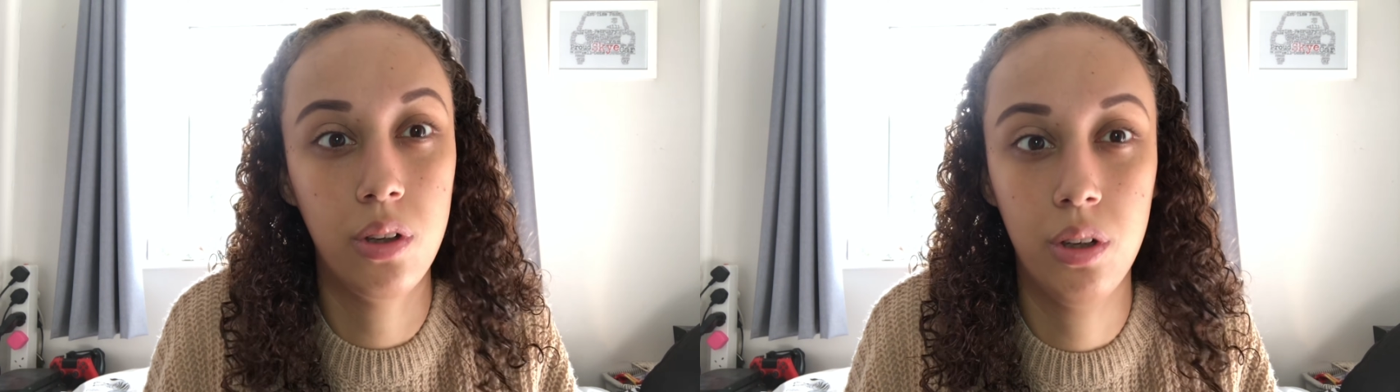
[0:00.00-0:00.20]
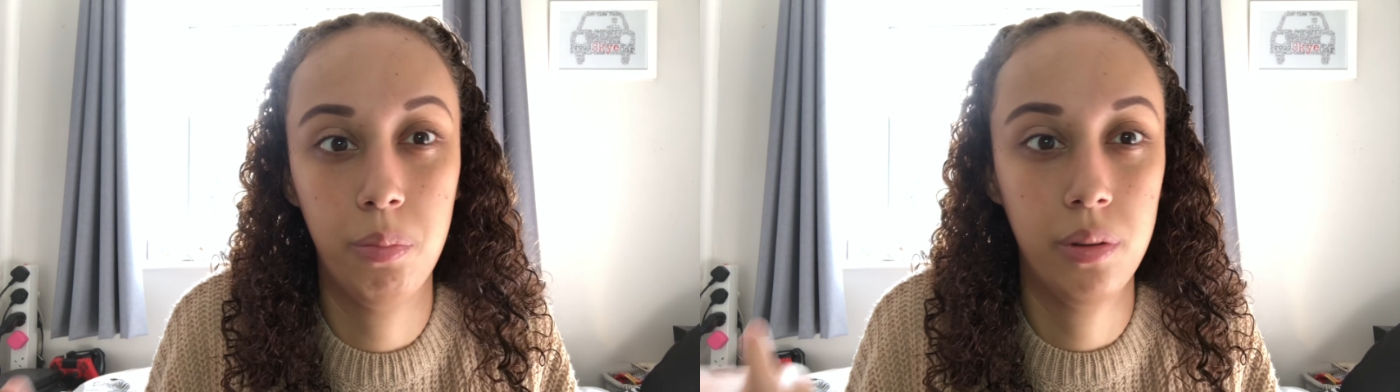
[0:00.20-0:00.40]

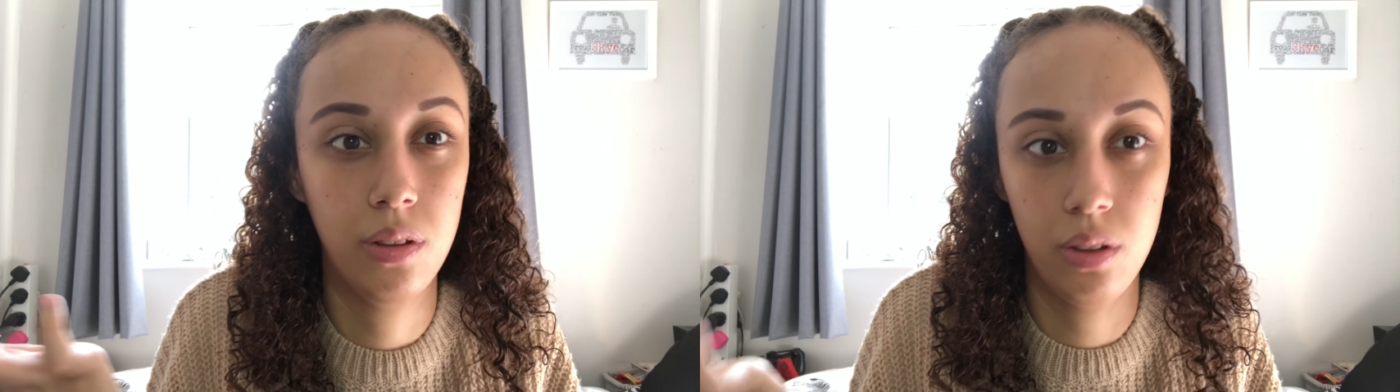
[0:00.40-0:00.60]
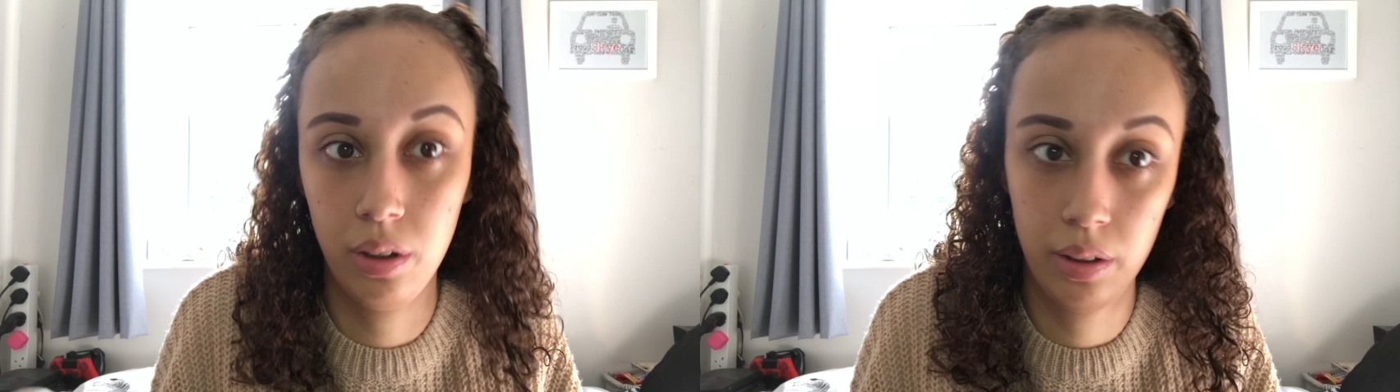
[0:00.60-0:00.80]
up and
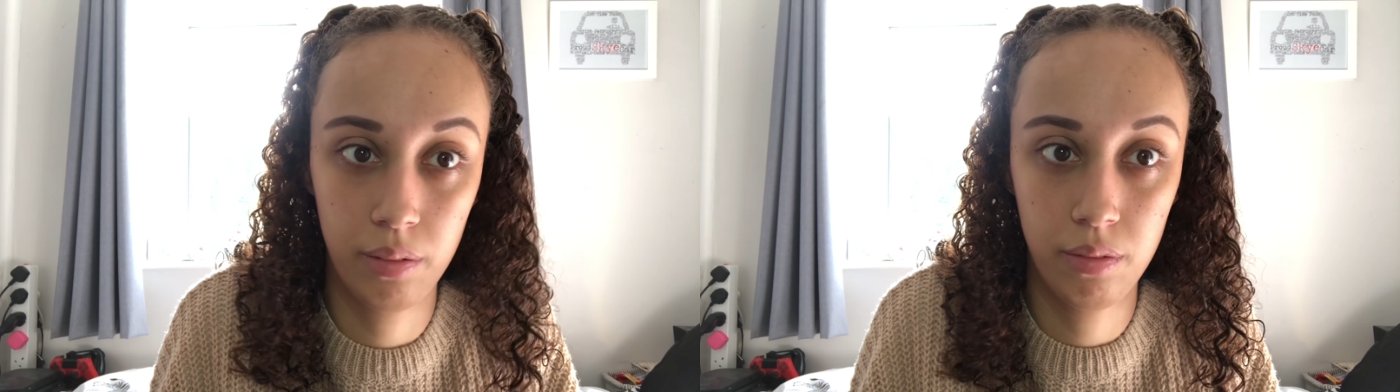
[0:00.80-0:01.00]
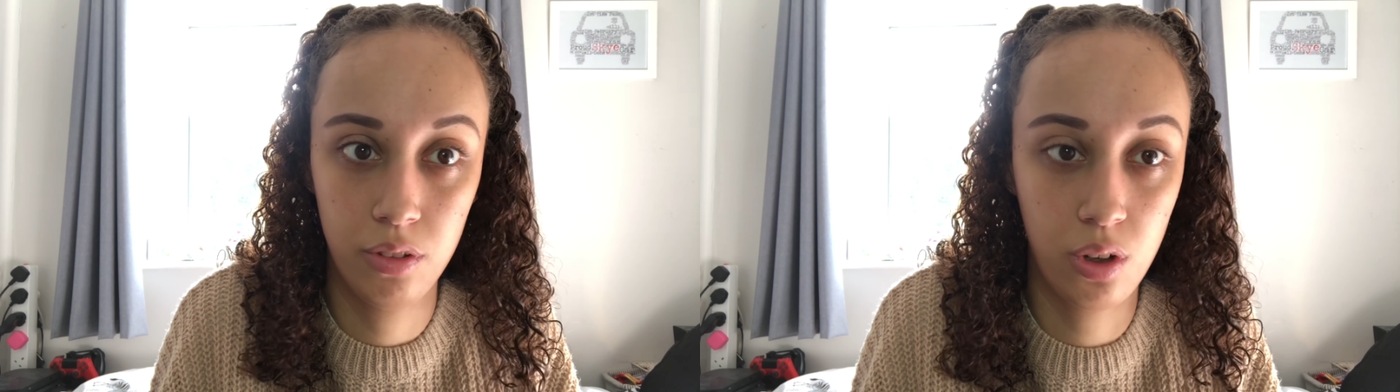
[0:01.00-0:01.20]
sorting
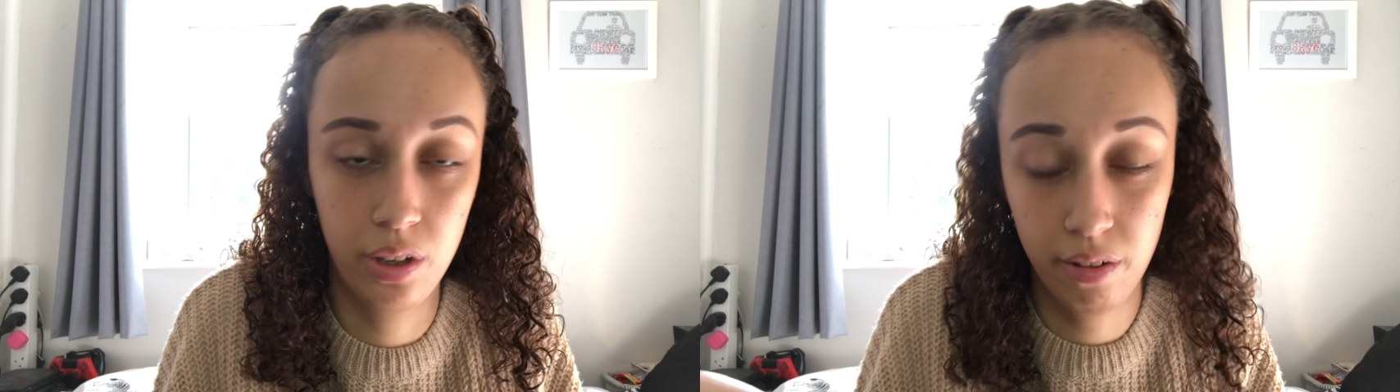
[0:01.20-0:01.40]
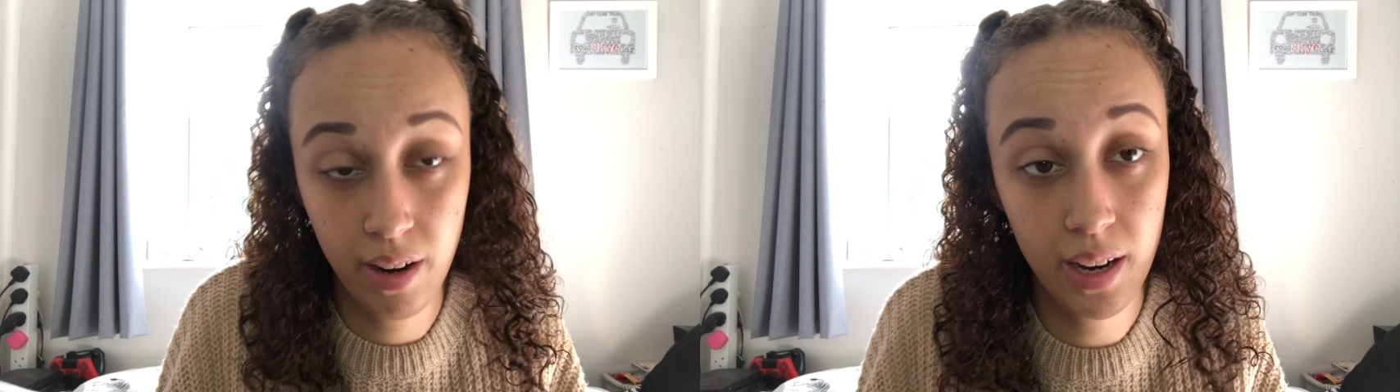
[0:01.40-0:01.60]

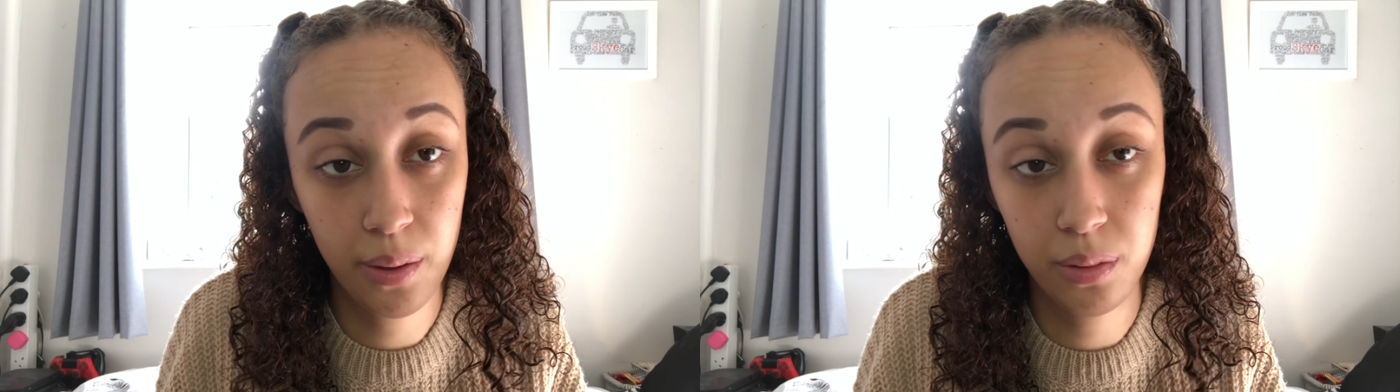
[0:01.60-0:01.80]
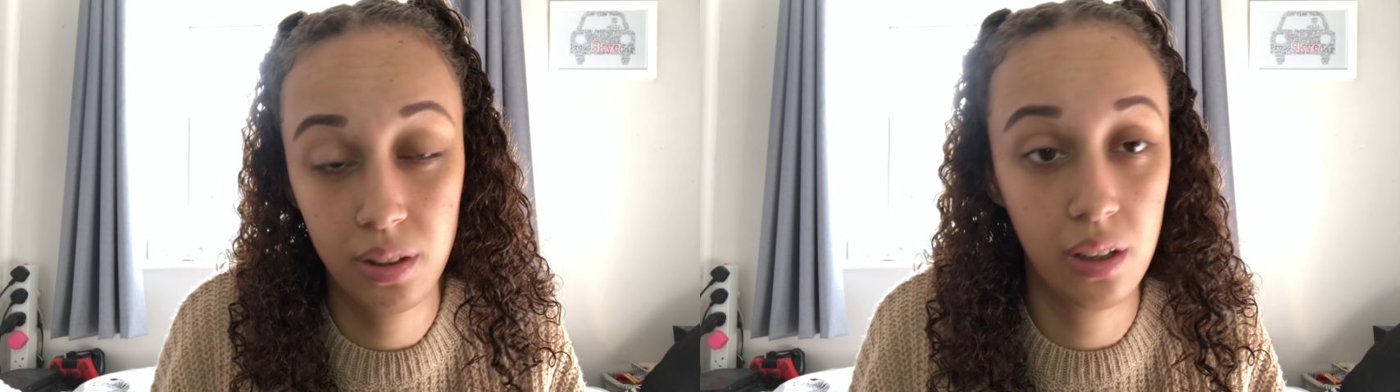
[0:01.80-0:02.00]
her
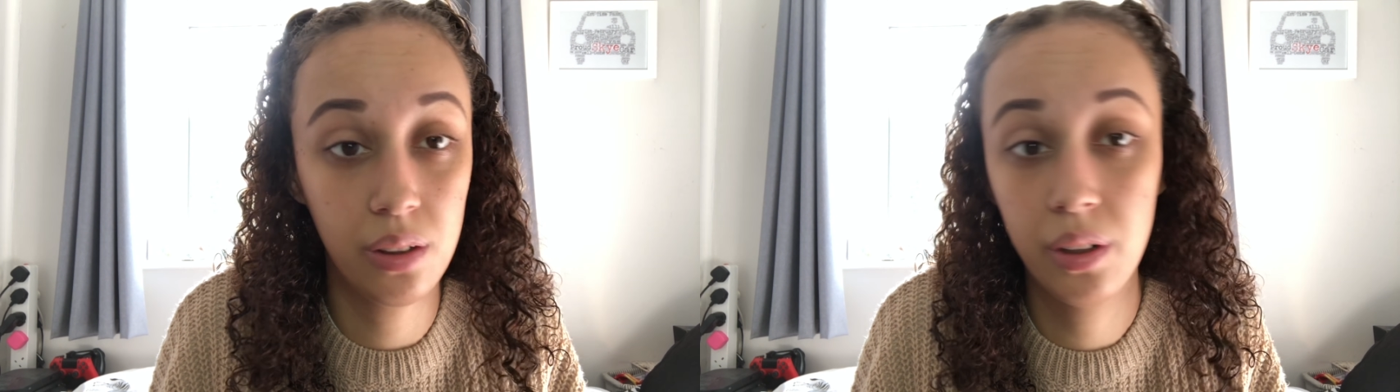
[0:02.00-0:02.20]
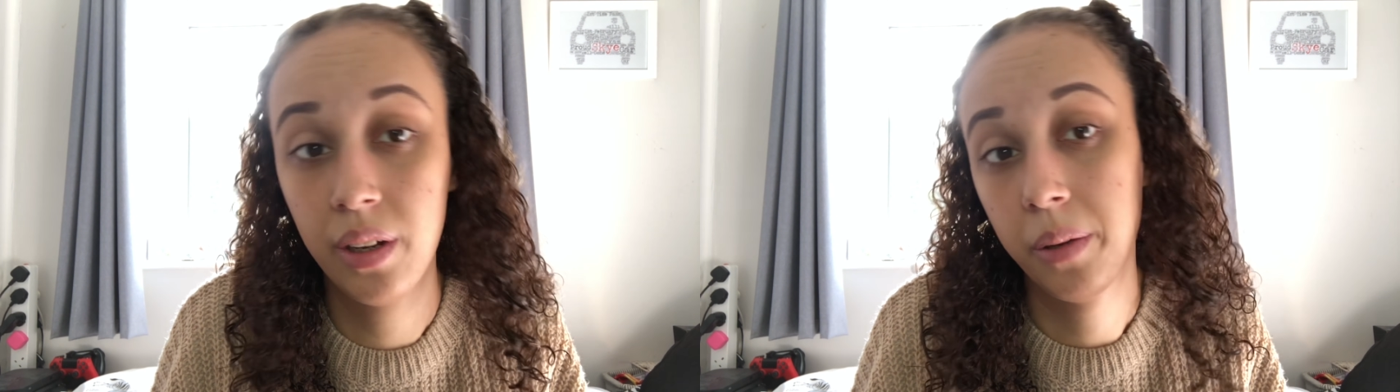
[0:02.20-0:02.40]
out, so